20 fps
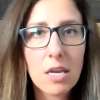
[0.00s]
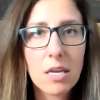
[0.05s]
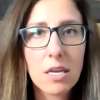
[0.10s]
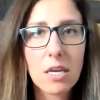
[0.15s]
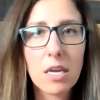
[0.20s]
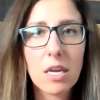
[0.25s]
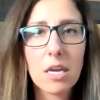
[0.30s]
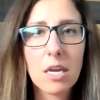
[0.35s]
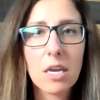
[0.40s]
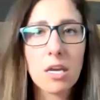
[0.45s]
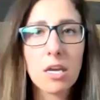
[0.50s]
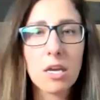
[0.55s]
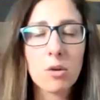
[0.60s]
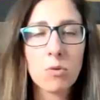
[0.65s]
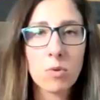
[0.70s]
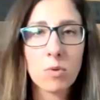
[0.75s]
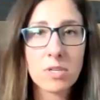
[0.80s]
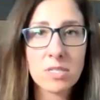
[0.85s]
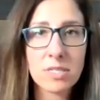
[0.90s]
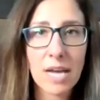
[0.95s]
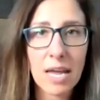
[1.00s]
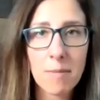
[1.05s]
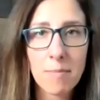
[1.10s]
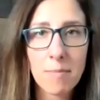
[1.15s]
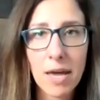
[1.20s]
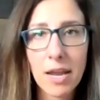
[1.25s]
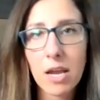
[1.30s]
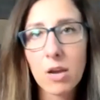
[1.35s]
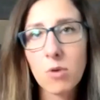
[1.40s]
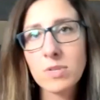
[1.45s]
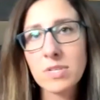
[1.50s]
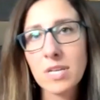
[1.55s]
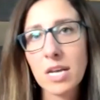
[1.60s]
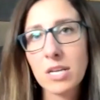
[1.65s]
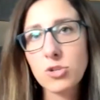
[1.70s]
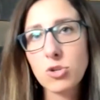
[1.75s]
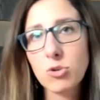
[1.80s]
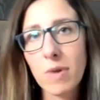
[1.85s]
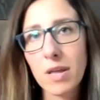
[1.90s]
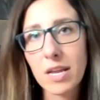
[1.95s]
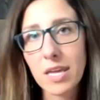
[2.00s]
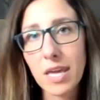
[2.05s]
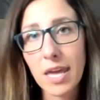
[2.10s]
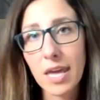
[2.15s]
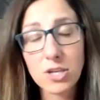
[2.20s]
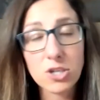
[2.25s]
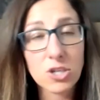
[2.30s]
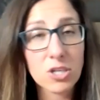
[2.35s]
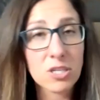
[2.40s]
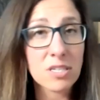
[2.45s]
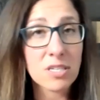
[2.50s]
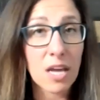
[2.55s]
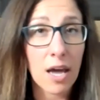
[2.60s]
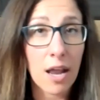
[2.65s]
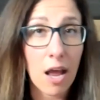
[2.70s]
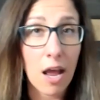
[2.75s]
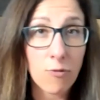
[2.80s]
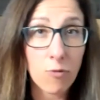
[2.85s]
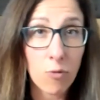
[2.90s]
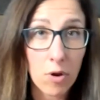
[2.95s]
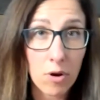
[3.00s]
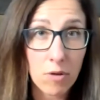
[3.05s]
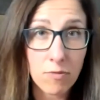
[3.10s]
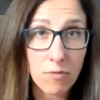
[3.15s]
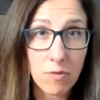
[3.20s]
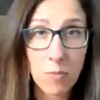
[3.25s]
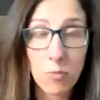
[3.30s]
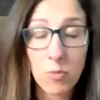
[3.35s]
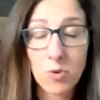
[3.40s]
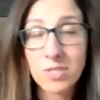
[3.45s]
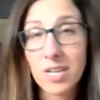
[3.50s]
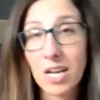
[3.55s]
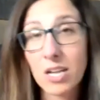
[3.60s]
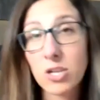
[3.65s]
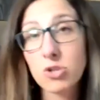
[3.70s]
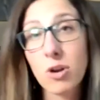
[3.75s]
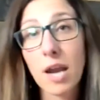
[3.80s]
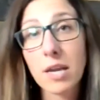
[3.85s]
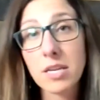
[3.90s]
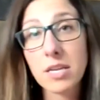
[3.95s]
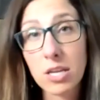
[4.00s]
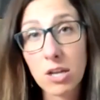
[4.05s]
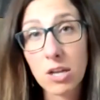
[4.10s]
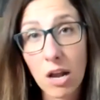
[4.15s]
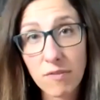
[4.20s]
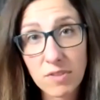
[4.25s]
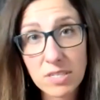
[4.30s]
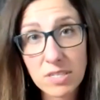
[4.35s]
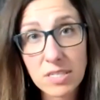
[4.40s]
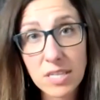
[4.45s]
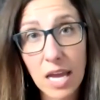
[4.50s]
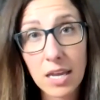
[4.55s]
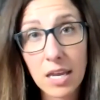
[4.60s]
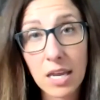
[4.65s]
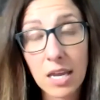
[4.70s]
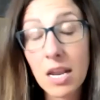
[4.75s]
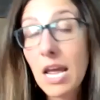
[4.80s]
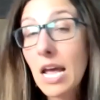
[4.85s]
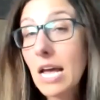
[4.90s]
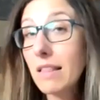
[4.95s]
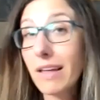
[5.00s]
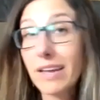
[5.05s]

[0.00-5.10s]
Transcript: He was diabetic, was on 2 medications, got off one of them, was on track to get off the second.